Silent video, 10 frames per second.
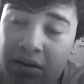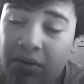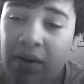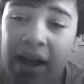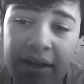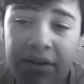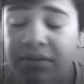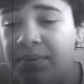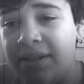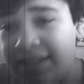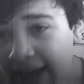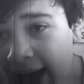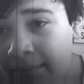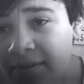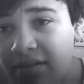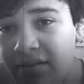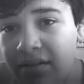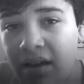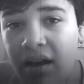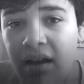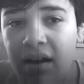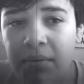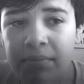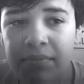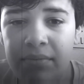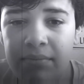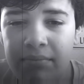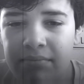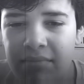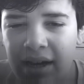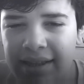rioters were condemned. Um, I